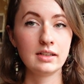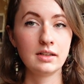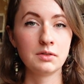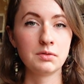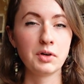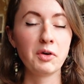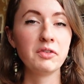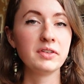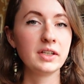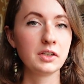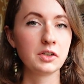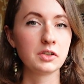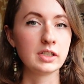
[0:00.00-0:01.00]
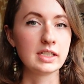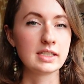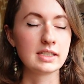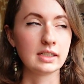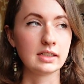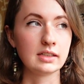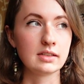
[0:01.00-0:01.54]
a row of
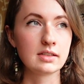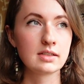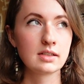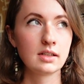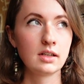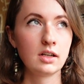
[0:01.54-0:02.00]
increases